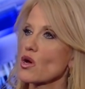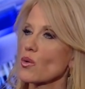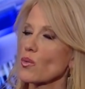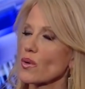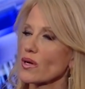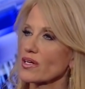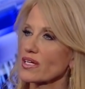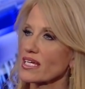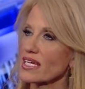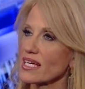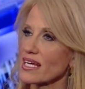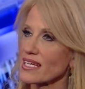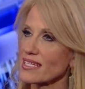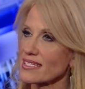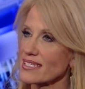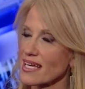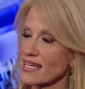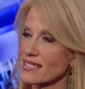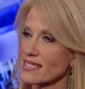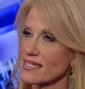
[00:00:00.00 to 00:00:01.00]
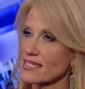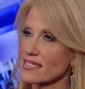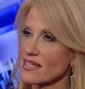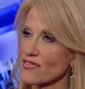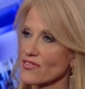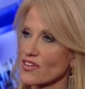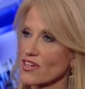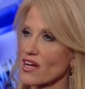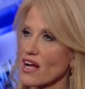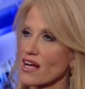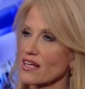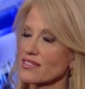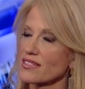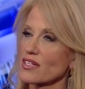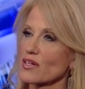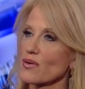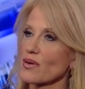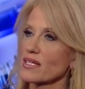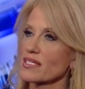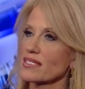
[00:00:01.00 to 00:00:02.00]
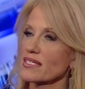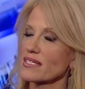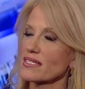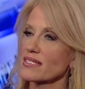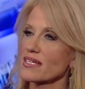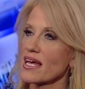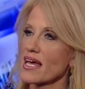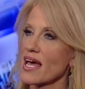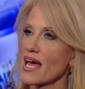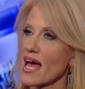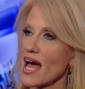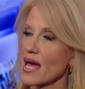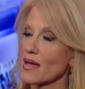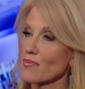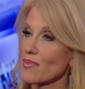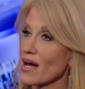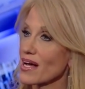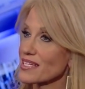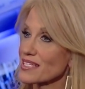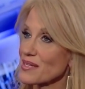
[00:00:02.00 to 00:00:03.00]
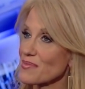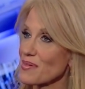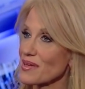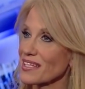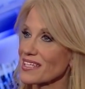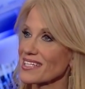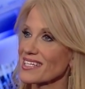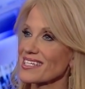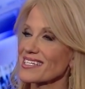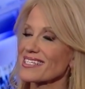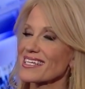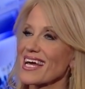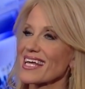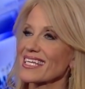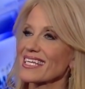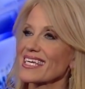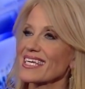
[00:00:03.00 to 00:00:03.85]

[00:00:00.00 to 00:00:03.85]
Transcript: where he assesses different consequences and possibilities, and